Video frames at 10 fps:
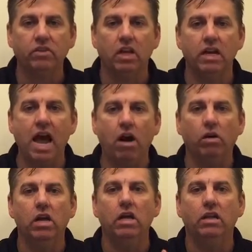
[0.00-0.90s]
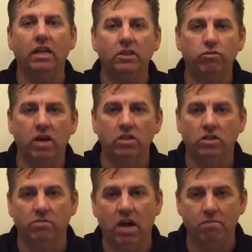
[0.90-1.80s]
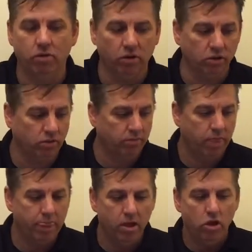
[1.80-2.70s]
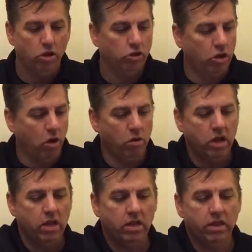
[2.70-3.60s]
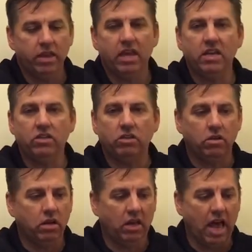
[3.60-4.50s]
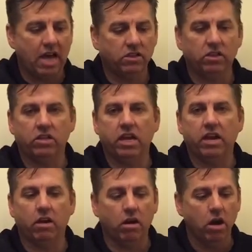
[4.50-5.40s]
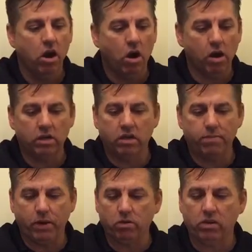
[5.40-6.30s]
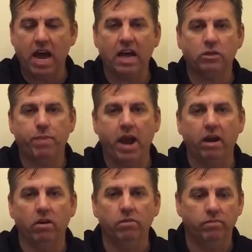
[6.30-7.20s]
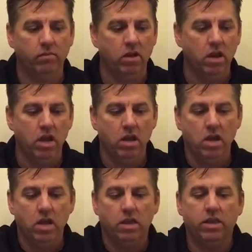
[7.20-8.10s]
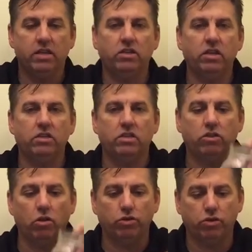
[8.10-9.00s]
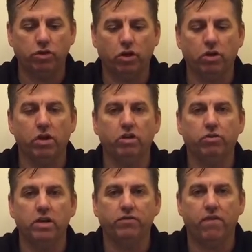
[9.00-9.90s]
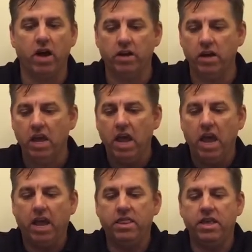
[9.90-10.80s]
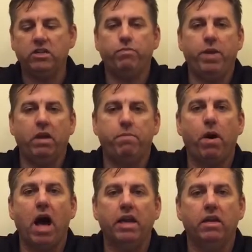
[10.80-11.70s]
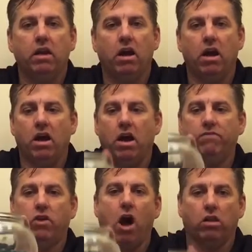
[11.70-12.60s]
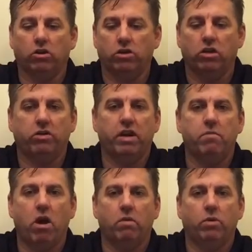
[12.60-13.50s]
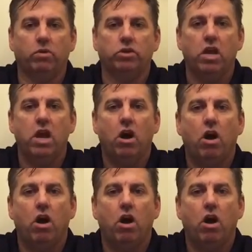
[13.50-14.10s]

Now, let's run some numbers. So these glasses here are a typical taxpayer. This is the Social Security Trust Fund. And this big pot of dollars and green marbles